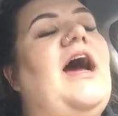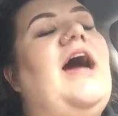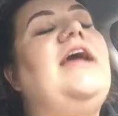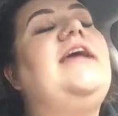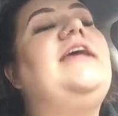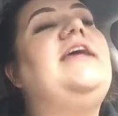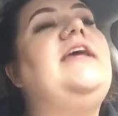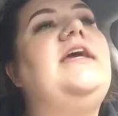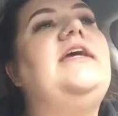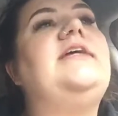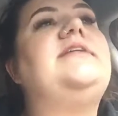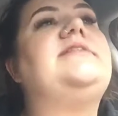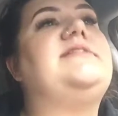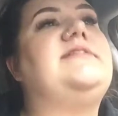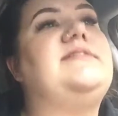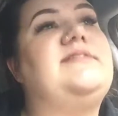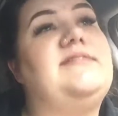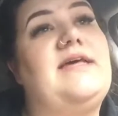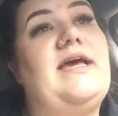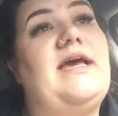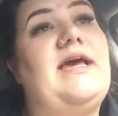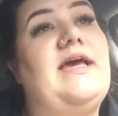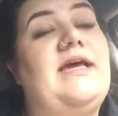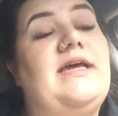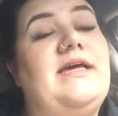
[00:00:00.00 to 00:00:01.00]
I can't
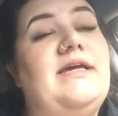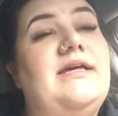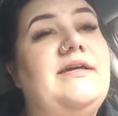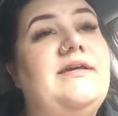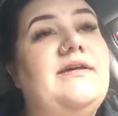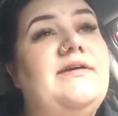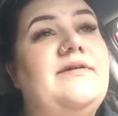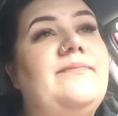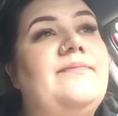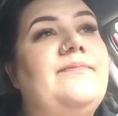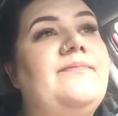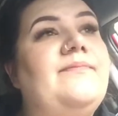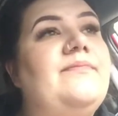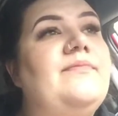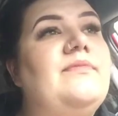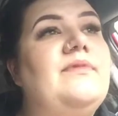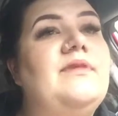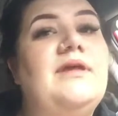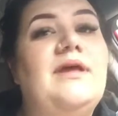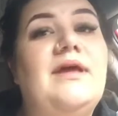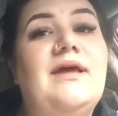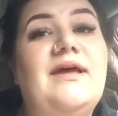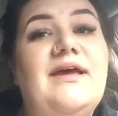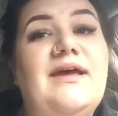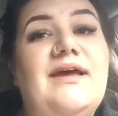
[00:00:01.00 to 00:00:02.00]
say
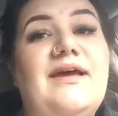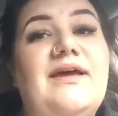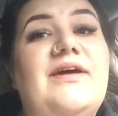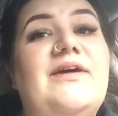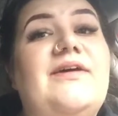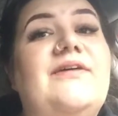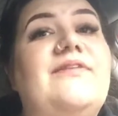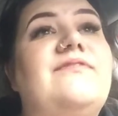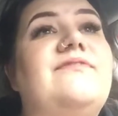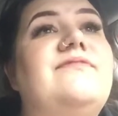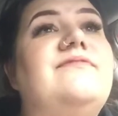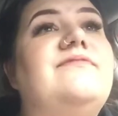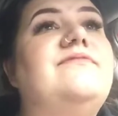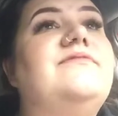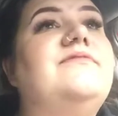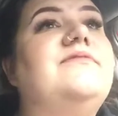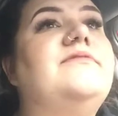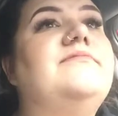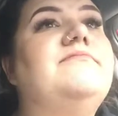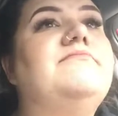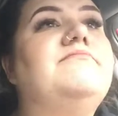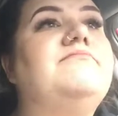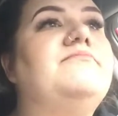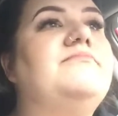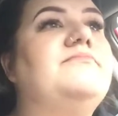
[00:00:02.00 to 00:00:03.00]
if,
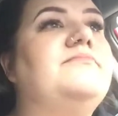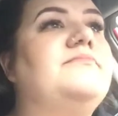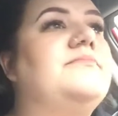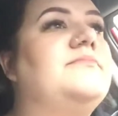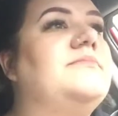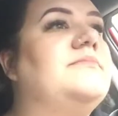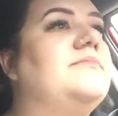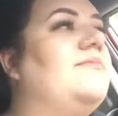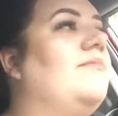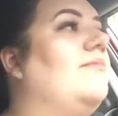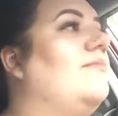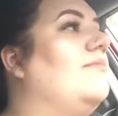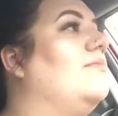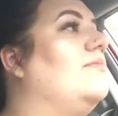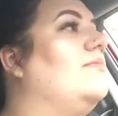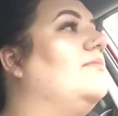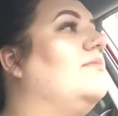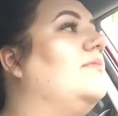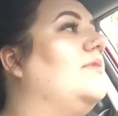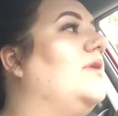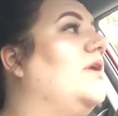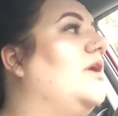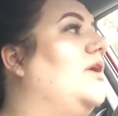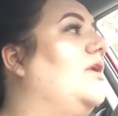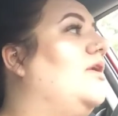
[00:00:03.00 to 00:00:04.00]

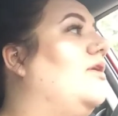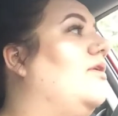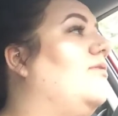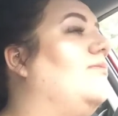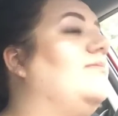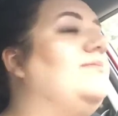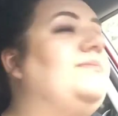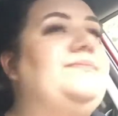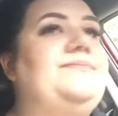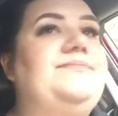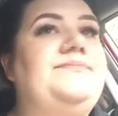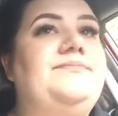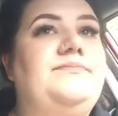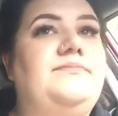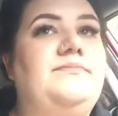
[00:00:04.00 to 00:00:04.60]
you know,